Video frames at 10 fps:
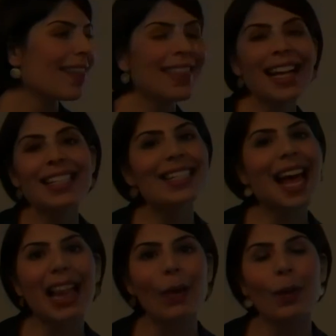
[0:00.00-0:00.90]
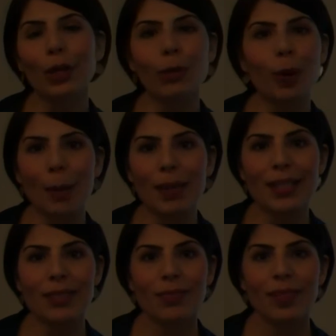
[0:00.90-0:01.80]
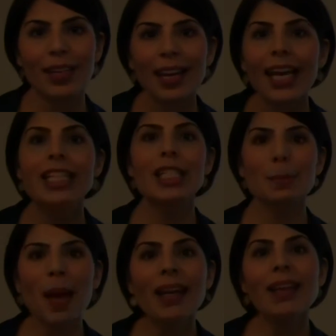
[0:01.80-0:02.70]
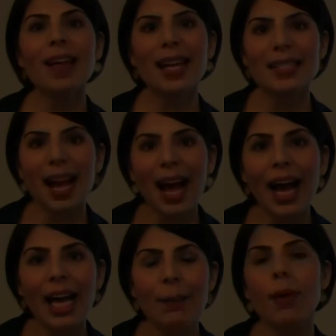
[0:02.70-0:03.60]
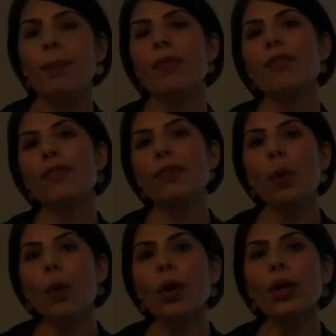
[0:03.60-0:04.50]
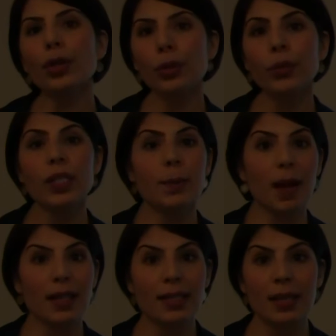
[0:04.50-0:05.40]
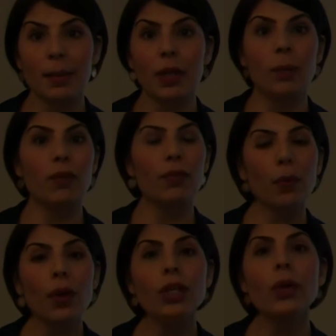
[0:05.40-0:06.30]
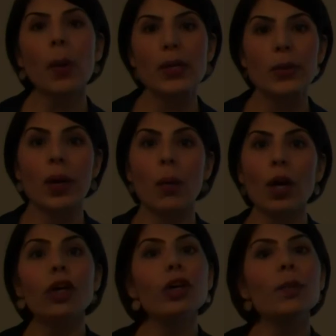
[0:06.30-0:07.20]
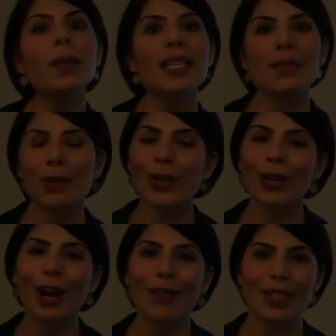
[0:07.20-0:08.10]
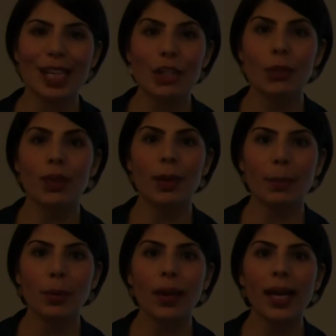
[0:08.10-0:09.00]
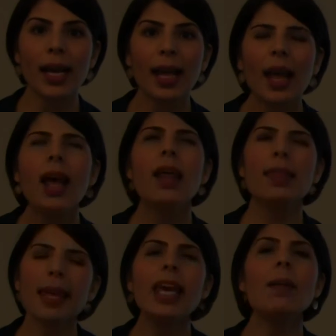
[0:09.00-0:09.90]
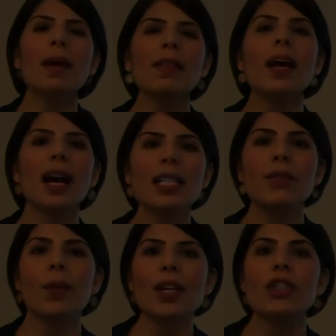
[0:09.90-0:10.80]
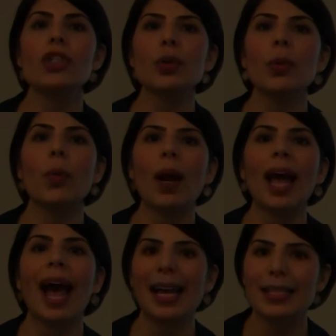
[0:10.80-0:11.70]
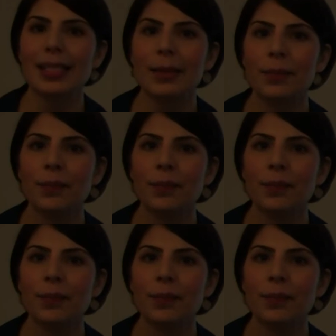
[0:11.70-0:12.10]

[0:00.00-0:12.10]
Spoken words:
That's exactly what Q-Prep is. It's spending that time before you respond to somebody or before you go into what could be a difficult conversation with an employee, thinking about the kinds of questions you would want to ask.